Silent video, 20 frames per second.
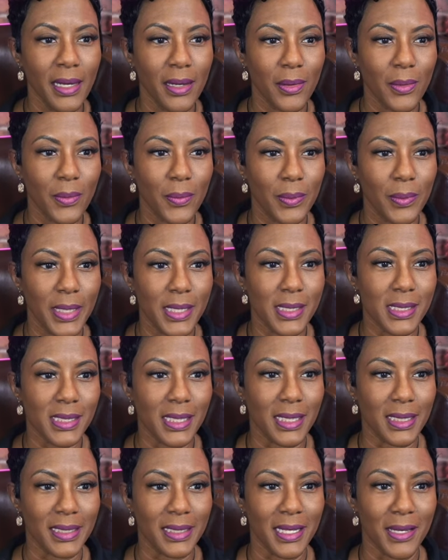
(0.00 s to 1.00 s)
Let's
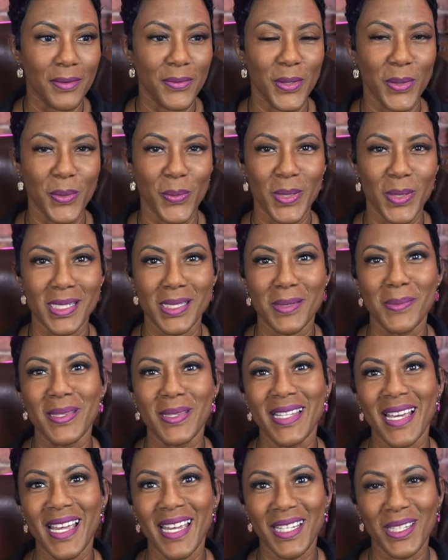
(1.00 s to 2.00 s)
see. Love your wisdom.
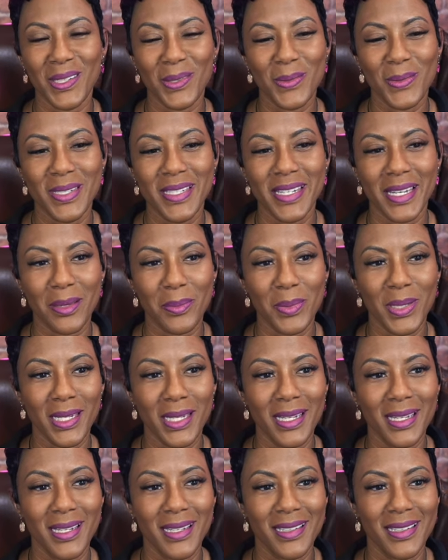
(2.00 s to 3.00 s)
Thank you,
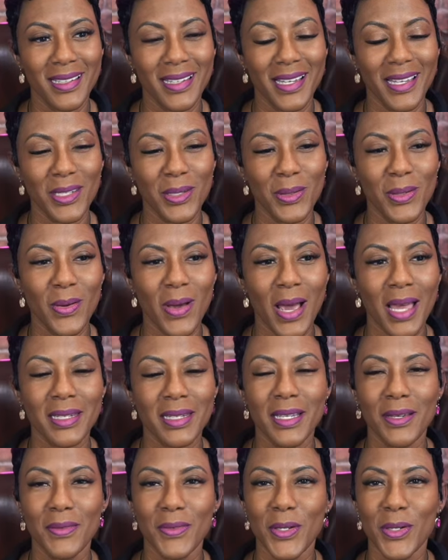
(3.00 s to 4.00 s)
Debbie. And you know I
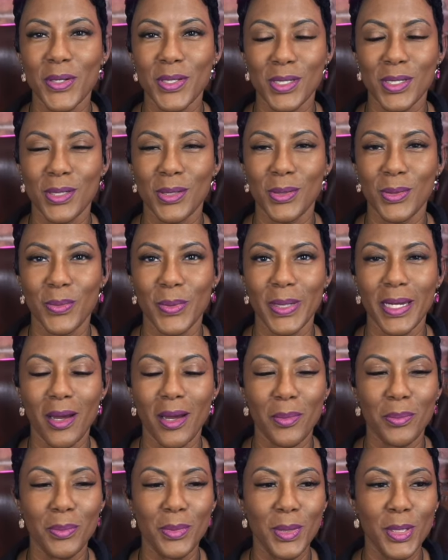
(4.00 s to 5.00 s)
love yours too. We are
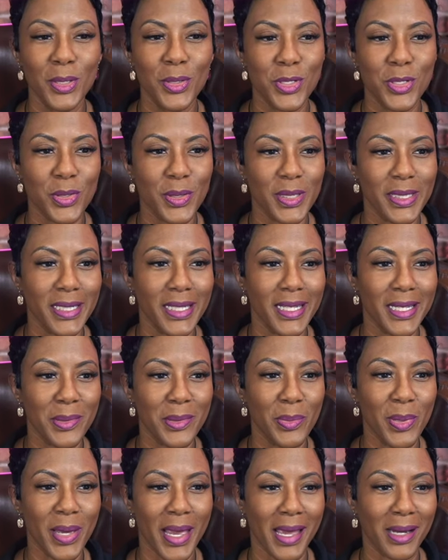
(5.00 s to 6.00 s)
mutually
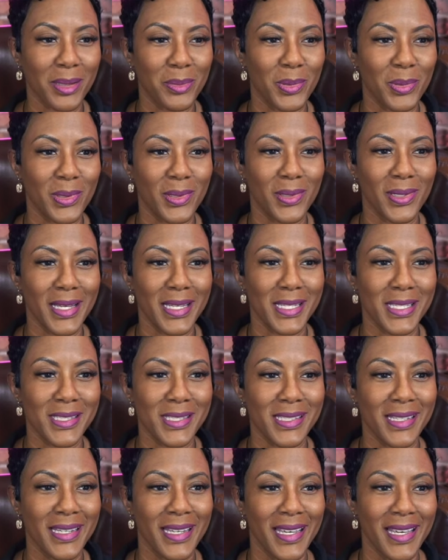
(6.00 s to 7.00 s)
compatible as
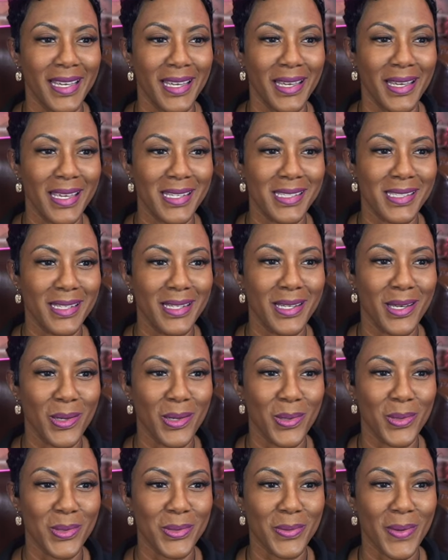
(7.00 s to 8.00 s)
it
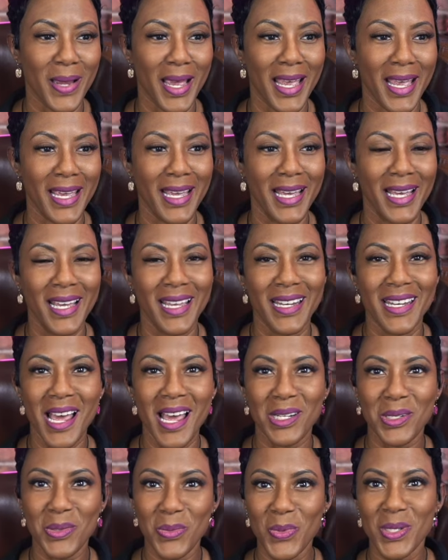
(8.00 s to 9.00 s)
goes, right?
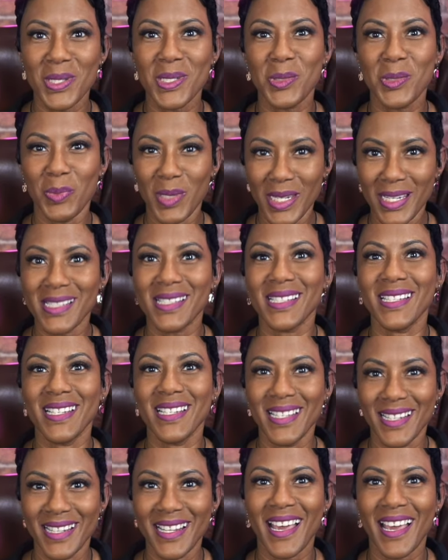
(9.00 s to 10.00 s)
Dr. Will Speaks
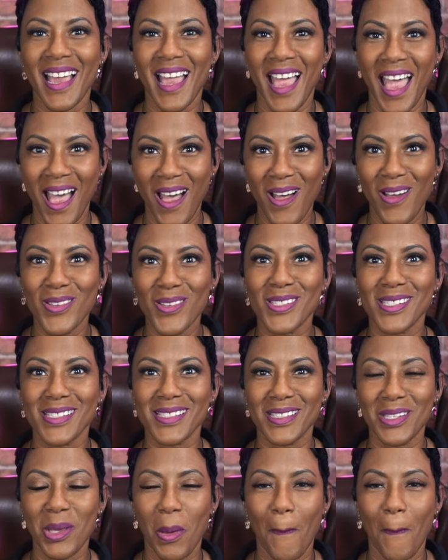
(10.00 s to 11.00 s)
in the house.
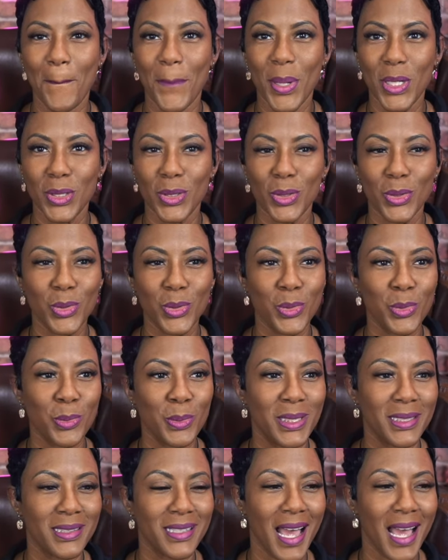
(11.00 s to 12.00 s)

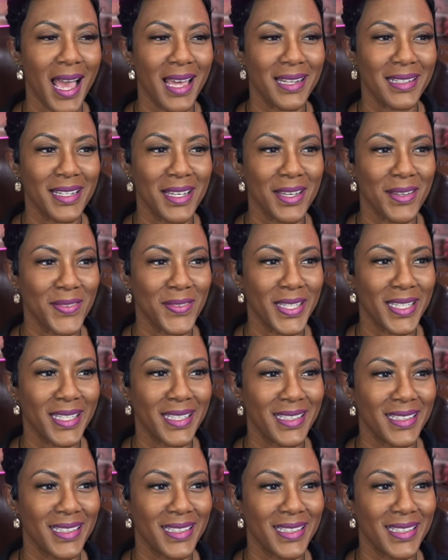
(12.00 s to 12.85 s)
Boom. I love it.